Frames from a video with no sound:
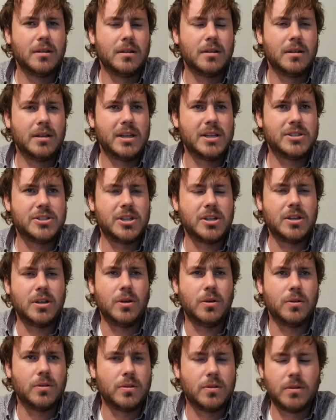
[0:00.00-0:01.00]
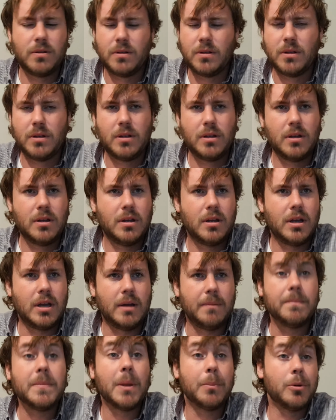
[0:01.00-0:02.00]
Here's to youth.
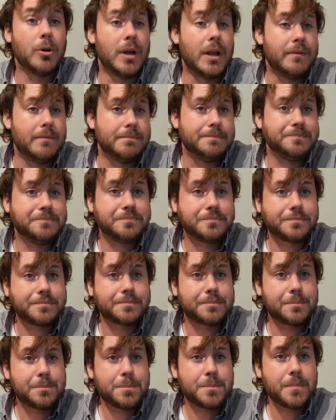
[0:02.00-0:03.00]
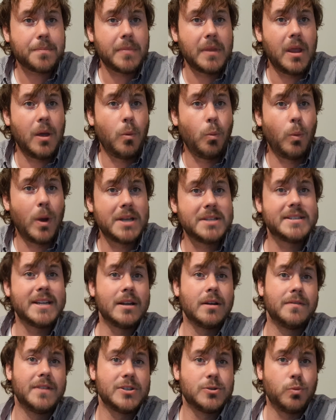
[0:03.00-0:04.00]
Number 11. Wednesday
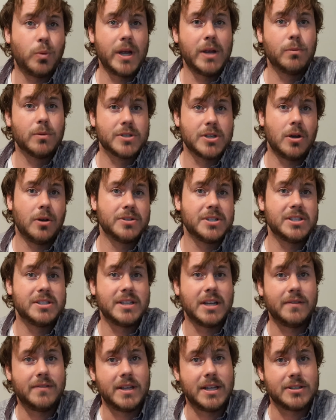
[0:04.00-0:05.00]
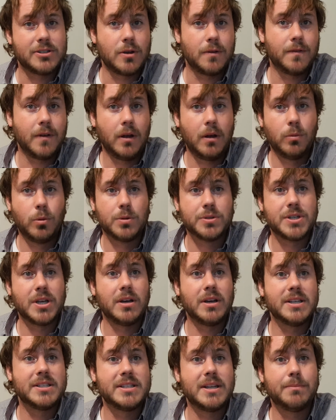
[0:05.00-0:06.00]
of this week was the hottest day of the year so far. What was the
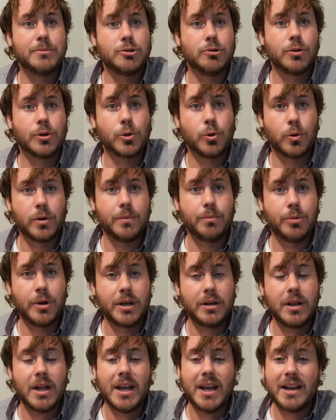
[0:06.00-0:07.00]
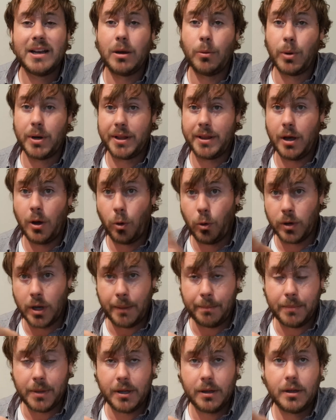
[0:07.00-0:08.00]
highest temperature recorded in Britain? Now, I wanted the whole
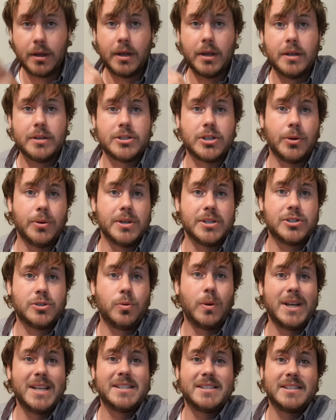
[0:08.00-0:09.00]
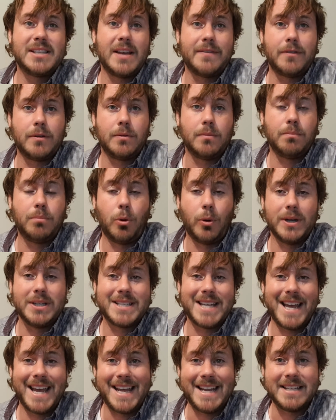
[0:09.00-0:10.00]
number, so it's
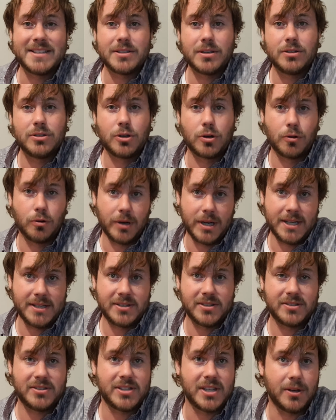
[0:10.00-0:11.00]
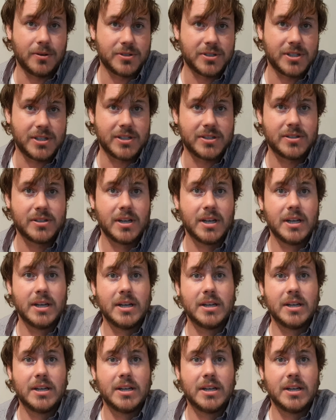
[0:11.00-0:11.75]
27.8 degrees Celsius.